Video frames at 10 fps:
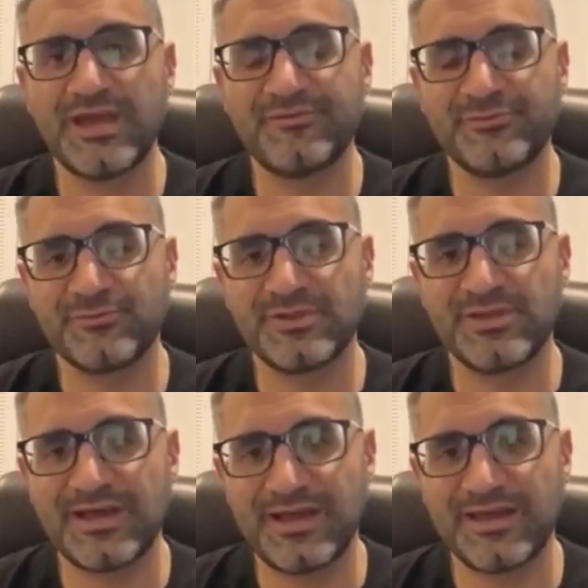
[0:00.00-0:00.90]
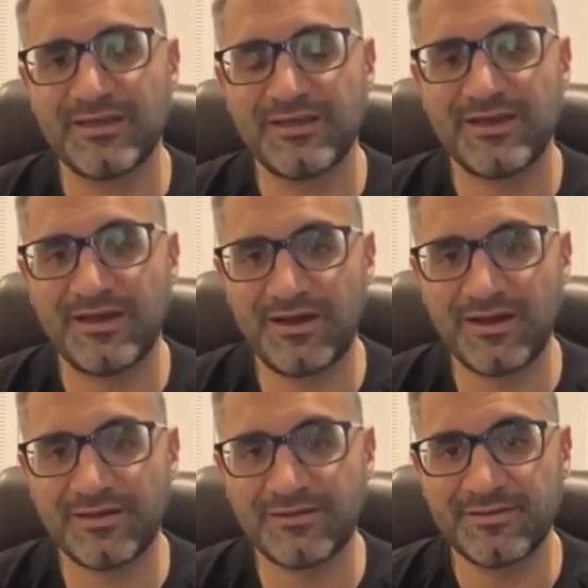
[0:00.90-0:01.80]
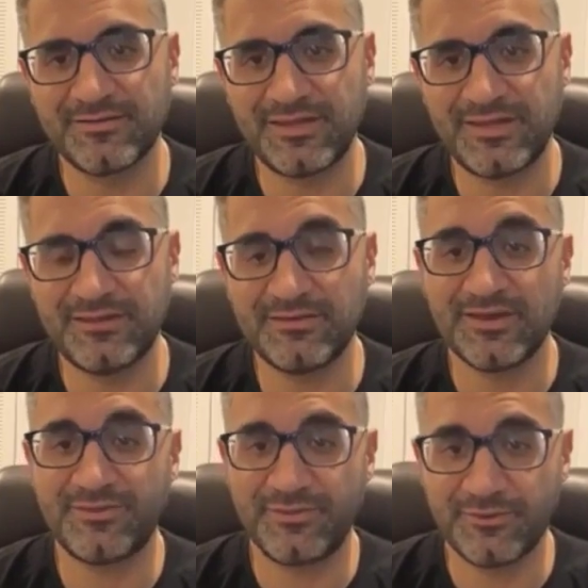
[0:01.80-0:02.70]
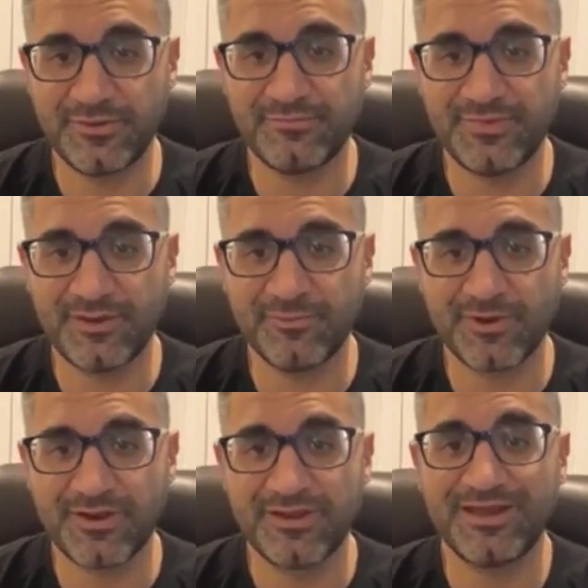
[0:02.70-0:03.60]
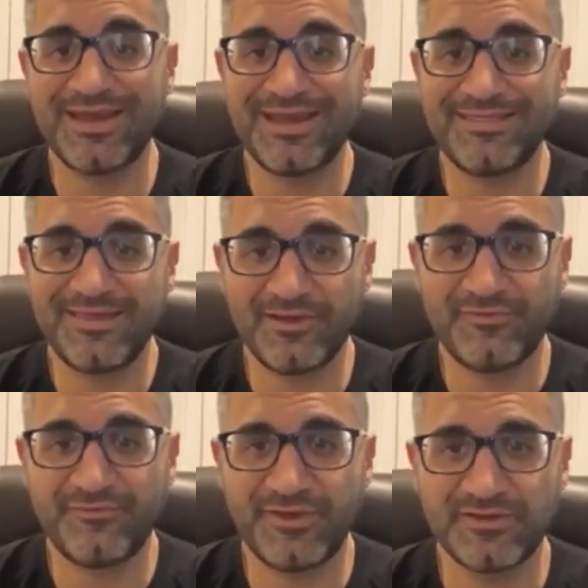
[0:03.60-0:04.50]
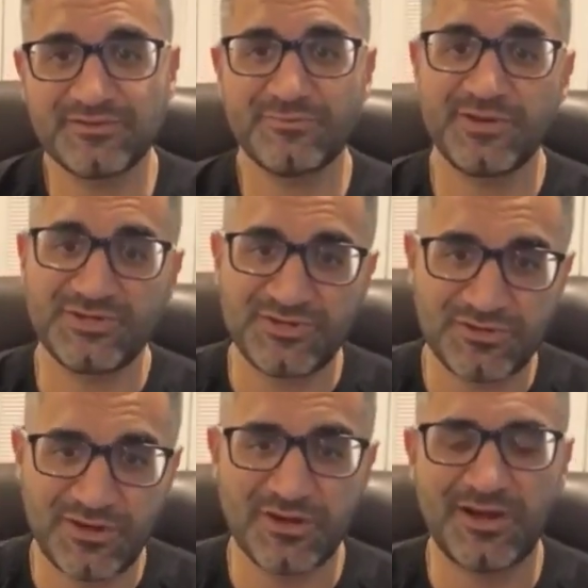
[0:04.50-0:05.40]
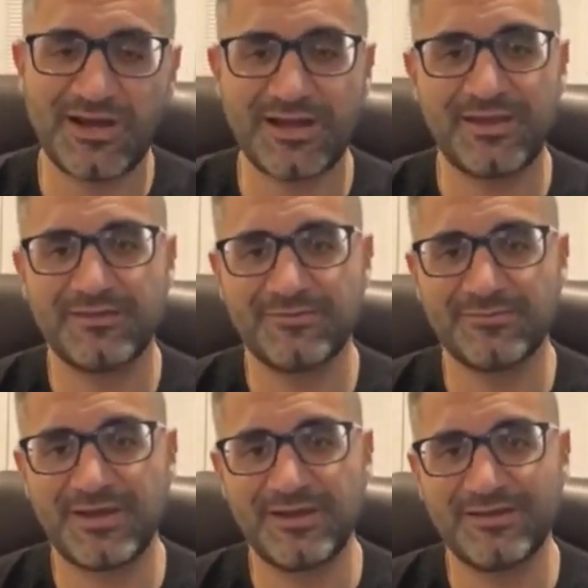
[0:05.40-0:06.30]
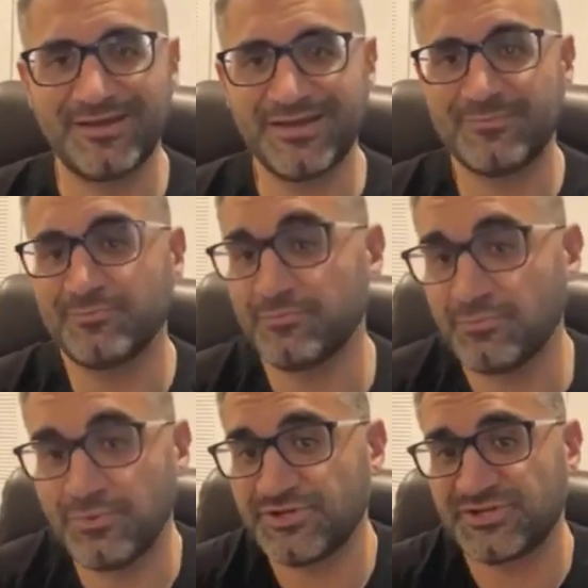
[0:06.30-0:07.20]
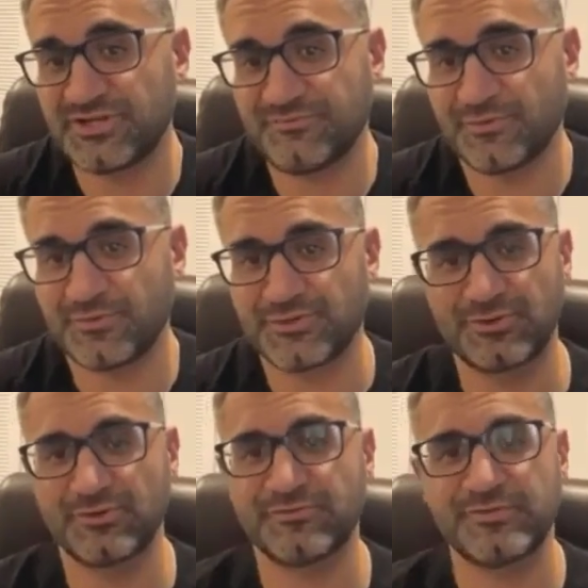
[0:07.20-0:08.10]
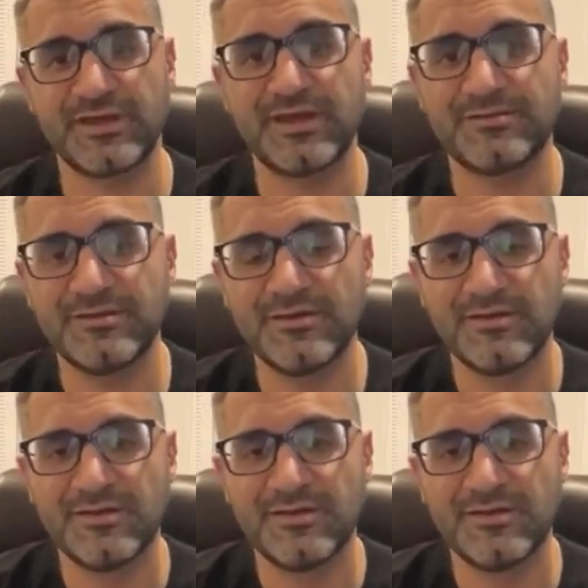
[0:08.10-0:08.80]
we have to rely on the Ethereum network and their fees, which are high, right? And we just have no control over that.